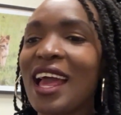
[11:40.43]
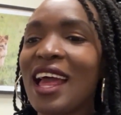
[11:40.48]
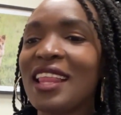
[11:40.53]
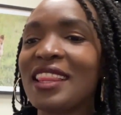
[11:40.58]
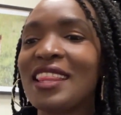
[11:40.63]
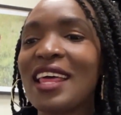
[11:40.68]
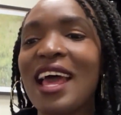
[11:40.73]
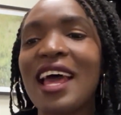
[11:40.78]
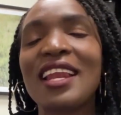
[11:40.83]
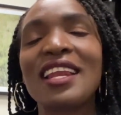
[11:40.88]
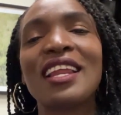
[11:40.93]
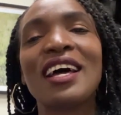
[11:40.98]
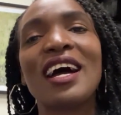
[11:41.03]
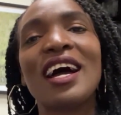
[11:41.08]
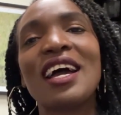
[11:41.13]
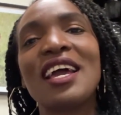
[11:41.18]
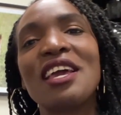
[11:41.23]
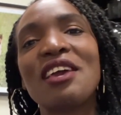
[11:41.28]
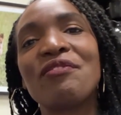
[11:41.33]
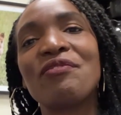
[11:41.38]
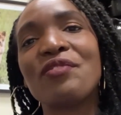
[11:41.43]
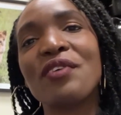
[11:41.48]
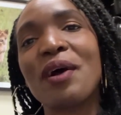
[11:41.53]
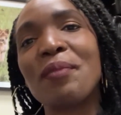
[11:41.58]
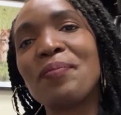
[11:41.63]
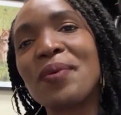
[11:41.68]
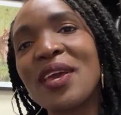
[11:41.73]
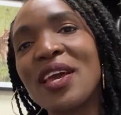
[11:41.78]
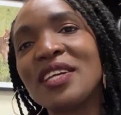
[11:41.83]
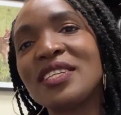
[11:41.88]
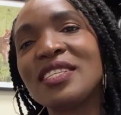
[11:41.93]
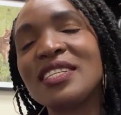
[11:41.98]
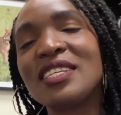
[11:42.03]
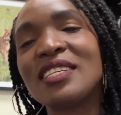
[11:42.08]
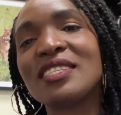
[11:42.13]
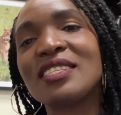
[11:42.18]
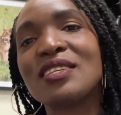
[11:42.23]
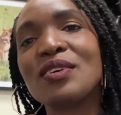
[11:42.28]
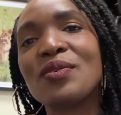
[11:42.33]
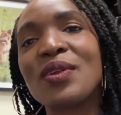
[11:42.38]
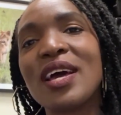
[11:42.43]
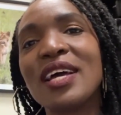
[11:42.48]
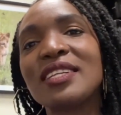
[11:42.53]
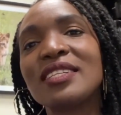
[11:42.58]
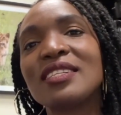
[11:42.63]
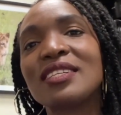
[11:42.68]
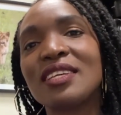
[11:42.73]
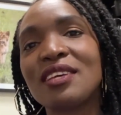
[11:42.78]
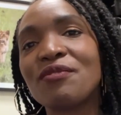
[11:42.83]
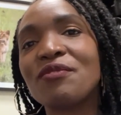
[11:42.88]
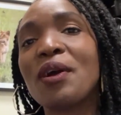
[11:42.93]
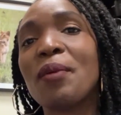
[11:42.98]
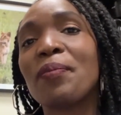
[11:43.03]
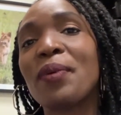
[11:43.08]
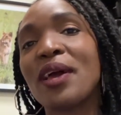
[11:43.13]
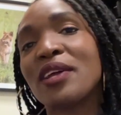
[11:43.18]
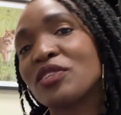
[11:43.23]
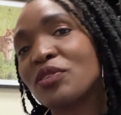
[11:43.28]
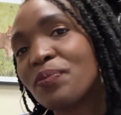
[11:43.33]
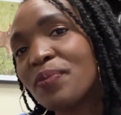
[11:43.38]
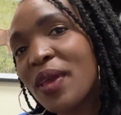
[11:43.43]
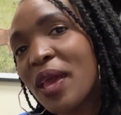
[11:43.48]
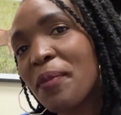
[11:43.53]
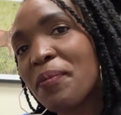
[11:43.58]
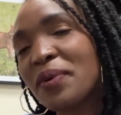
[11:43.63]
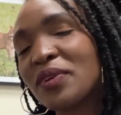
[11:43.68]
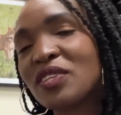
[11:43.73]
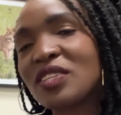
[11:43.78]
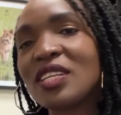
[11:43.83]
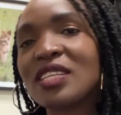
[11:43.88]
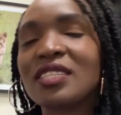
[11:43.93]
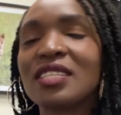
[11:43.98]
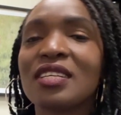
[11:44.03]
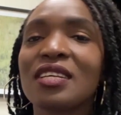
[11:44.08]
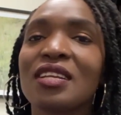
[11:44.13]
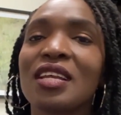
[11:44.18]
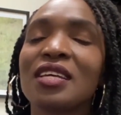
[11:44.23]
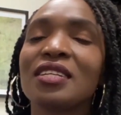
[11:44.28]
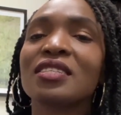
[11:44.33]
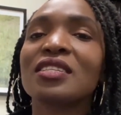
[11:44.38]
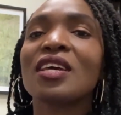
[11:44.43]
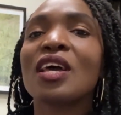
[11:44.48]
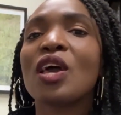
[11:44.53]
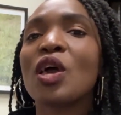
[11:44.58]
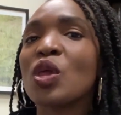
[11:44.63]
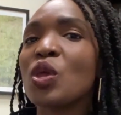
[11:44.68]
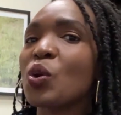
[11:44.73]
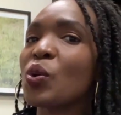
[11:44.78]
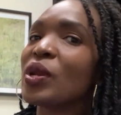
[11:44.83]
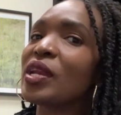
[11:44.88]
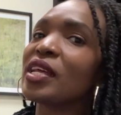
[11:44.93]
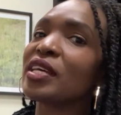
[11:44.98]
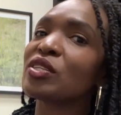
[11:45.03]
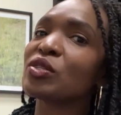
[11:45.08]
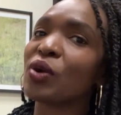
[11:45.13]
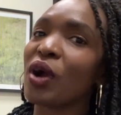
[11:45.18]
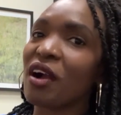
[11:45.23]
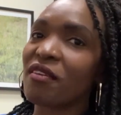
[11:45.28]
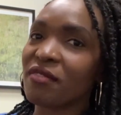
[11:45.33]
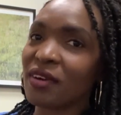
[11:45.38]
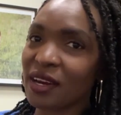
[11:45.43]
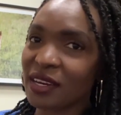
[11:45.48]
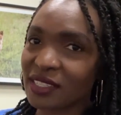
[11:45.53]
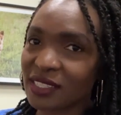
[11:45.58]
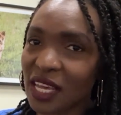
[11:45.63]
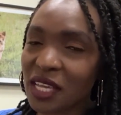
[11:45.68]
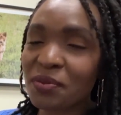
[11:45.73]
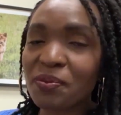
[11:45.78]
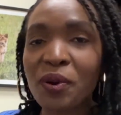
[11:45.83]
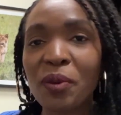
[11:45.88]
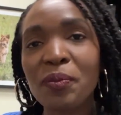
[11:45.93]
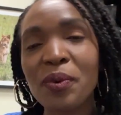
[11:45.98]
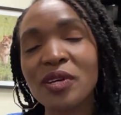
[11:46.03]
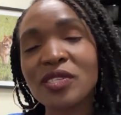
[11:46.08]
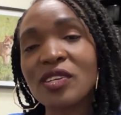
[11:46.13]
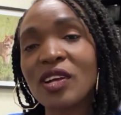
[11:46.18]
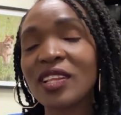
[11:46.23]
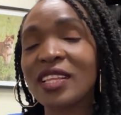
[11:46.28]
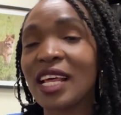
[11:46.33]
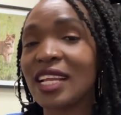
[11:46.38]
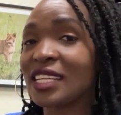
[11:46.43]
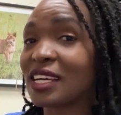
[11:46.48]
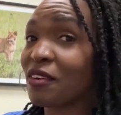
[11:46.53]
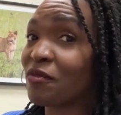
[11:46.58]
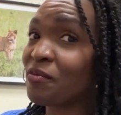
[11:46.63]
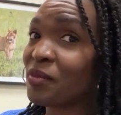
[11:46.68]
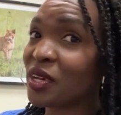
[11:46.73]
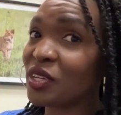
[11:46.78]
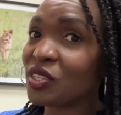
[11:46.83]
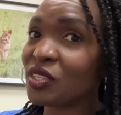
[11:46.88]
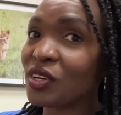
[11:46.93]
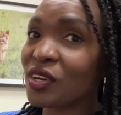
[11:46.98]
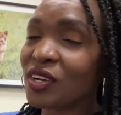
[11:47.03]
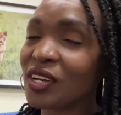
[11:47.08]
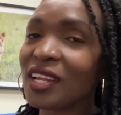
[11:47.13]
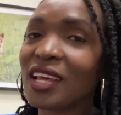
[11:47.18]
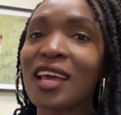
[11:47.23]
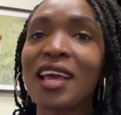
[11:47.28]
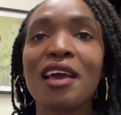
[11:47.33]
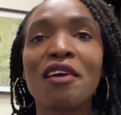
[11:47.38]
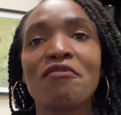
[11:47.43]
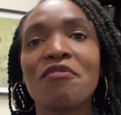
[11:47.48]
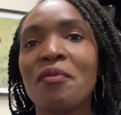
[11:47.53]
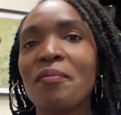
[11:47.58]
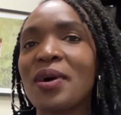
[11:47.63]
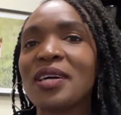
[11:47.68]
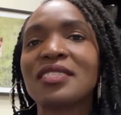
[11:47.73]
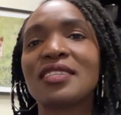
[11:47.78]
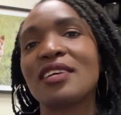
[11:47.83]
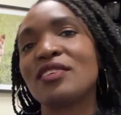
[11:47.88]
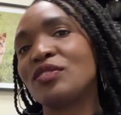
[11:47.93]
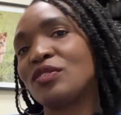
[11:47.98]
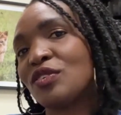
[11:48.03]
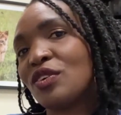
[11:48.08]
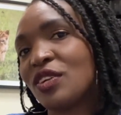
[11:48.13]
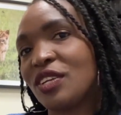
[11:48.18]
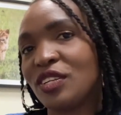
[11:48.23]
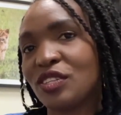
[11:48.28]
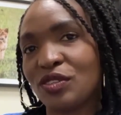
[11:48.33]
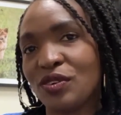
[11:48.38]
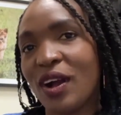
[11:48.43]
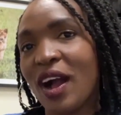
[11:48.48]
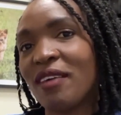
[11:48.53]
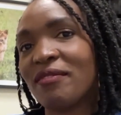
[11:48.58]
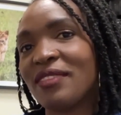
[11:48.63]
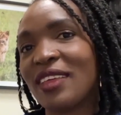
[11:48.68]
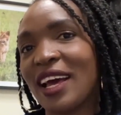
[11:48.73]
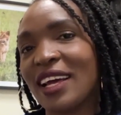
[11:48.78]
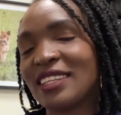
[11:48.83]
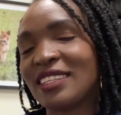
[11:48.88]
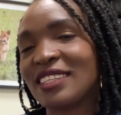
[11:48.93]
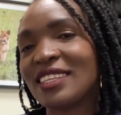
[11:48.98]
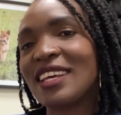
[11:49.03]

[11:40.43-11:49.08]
Then if you're a PhD student, if you're planning to be a PhD student, you'll need to have a research proposal that I've mentioned. For masters, you don't need to have that.